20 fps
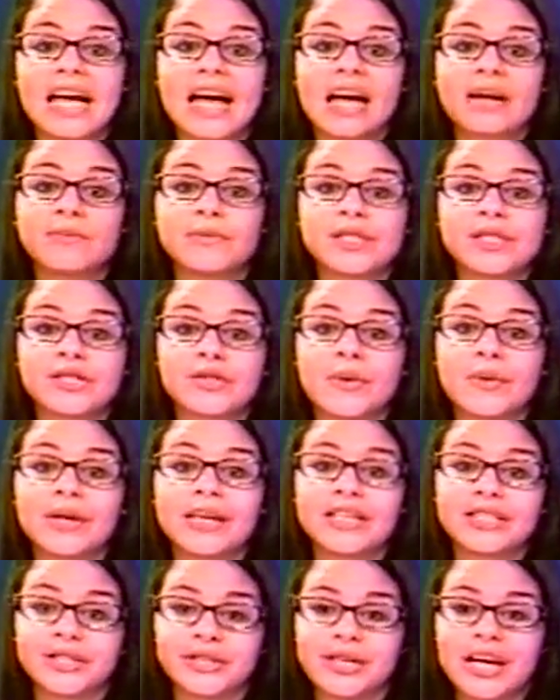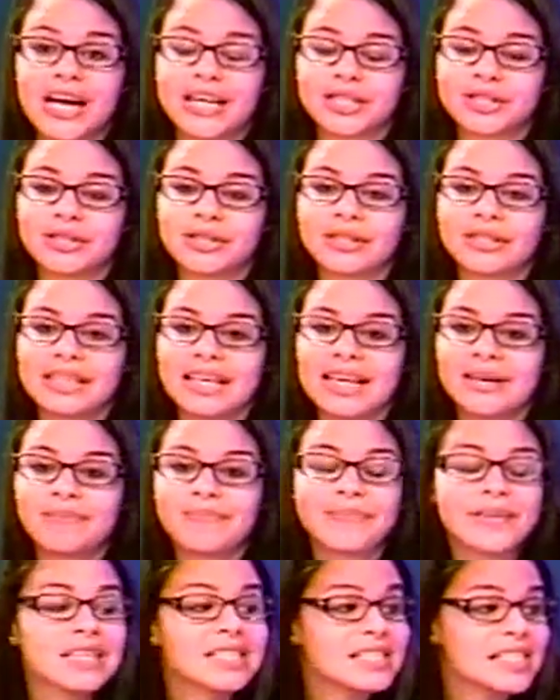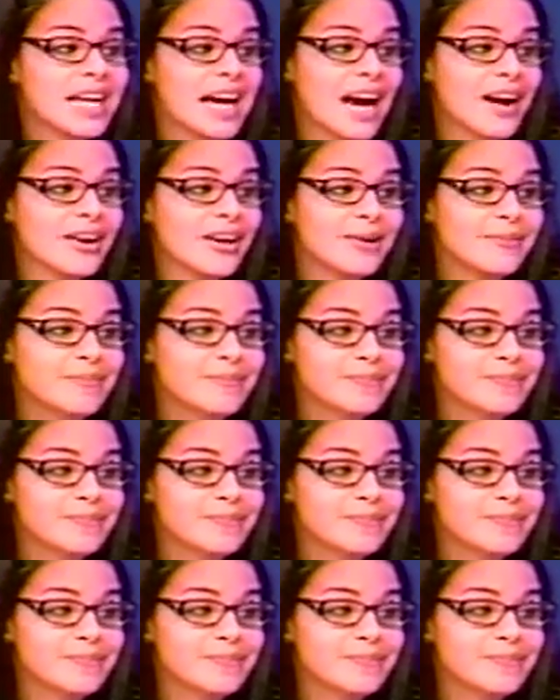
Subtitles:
and was known internationally. Ciara?